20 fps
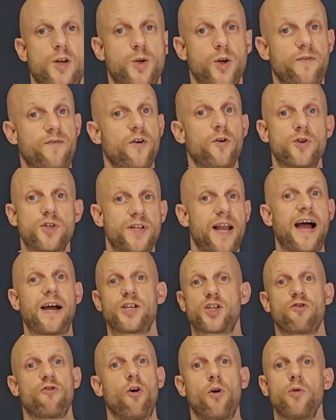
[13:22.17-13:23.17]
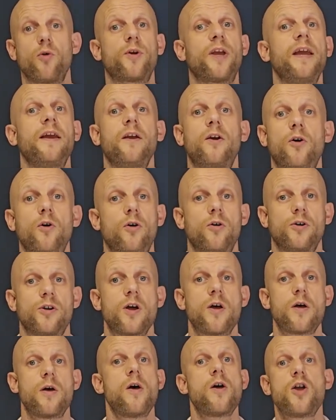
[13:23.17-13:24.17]
So if your stats are all looking
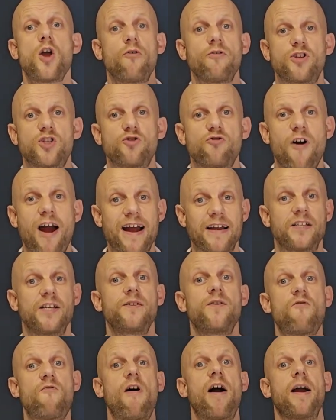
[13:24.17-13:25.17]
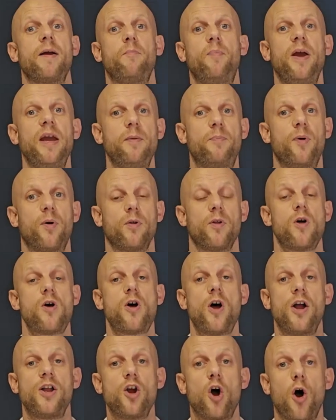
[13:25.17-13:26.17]
good, you're attracting the right people
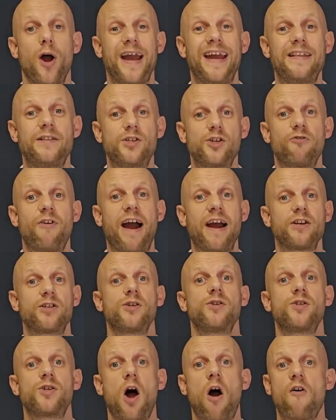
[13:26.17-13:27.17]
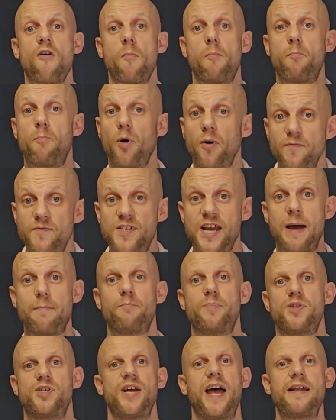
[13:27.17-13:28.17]
and your interactions are above
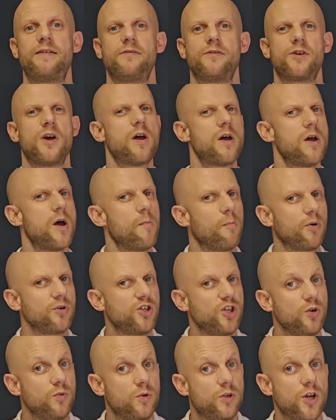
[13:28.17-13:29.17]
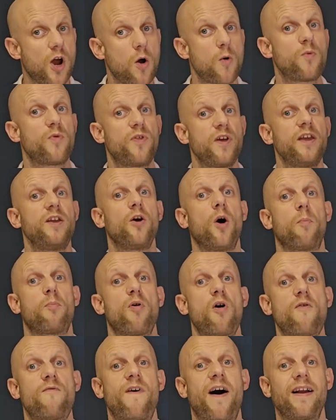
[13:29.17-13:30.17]
10%, but you don't think your
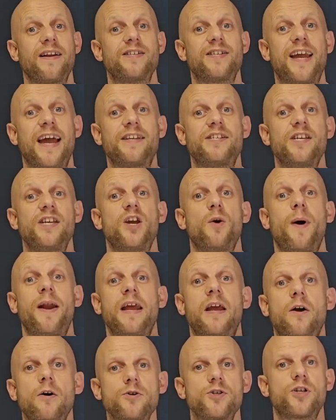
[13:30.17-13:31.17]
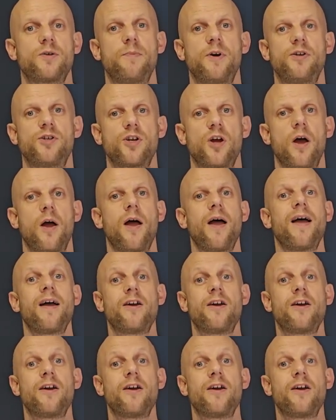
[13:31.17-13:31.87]
profile is getting you any customers,